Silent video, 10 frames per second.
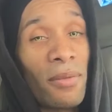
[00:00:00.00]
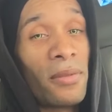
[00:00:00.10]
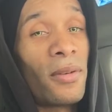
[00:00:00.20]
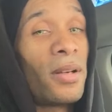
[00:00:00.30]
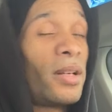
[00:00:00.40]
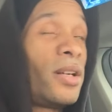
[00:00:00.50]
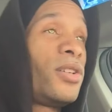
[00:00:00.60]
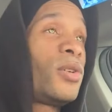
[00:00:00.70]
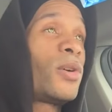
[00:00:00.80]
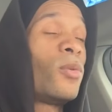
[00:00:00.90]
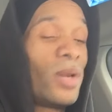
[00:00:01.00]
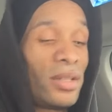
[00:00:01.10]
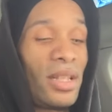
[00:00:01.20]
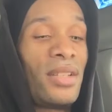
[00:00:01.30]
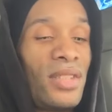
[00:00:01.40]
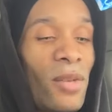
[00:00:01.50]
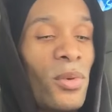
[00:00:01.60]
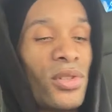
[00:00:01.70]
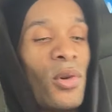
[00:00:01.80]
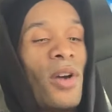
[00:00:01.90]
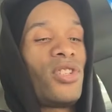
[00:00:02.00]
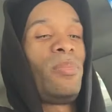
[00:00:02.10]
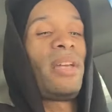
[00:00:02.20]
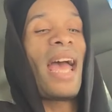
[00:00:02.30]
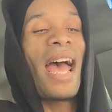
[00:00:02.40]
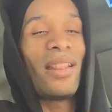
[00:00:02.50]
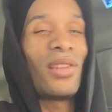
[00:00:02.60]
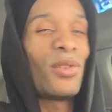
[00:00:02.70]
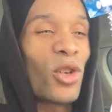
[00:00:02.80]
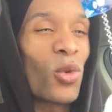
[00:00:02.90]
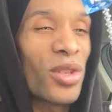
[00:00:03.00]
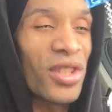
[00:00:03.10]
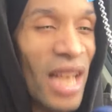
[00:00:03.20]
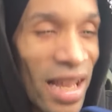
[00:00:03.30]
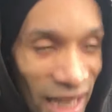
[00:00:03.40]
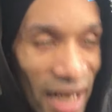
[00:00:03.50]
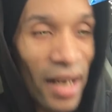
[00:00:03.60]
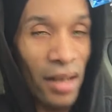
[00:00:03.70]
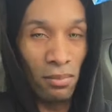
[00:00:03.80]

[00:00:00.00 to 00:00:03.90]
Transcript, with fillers: in front of their door, what they said was going to be at their door was not there.